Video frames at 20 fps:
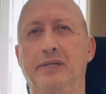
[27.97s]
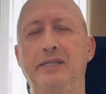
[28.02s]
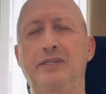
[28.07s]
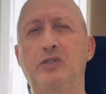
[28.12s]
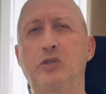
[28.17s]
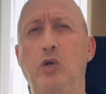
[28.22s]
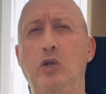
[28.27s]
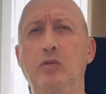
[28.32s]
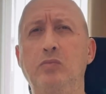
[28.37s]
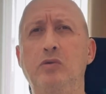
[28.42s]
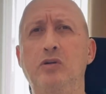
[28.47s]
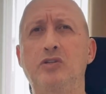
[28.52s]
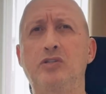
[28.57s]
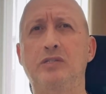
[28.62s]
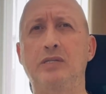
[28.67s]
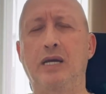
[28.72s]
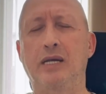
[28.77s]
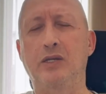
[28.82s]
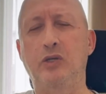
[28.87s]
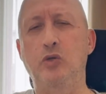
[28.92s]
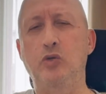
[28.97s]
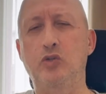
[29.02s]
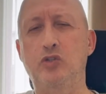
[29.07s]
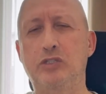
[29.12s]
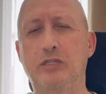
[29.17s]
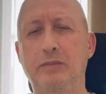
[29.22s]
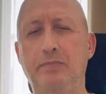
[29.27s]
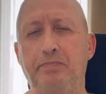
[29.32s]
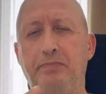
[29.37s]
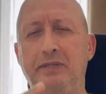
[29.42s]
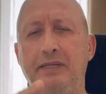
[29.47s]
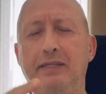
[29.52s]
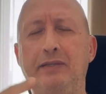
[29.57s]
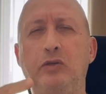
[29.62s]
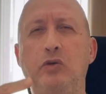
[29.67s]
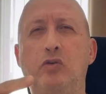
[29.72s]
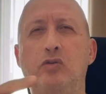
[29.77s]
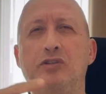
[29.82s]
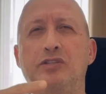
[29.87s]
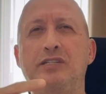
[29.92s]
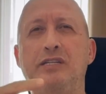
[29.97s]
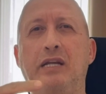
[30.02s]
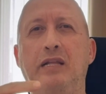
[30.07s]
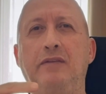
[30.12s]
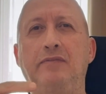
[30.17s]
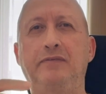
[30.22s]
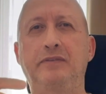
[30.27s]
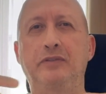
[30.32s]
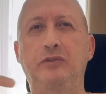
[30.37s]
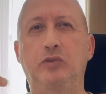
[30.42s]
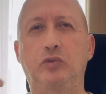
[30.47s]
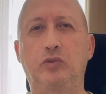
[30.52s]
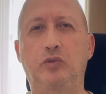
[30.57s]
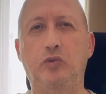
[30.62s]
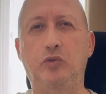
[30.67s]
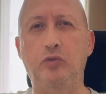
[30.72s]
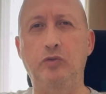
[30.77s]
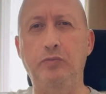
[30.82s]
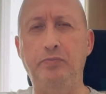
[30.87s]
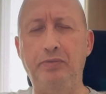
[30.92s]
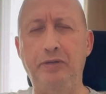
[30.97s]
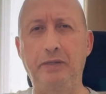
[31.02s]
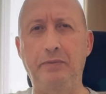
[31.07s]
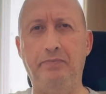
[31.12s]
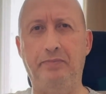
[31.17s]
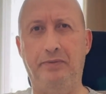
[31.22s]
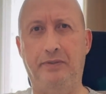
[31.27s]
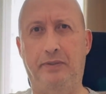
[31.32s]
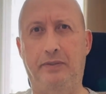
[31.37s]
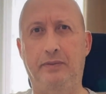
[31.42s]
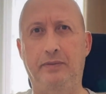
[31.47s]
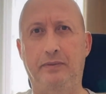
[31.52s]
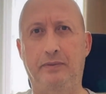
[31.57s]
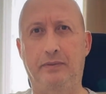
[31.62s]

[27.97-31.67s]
It's almost like you split yourself into two people,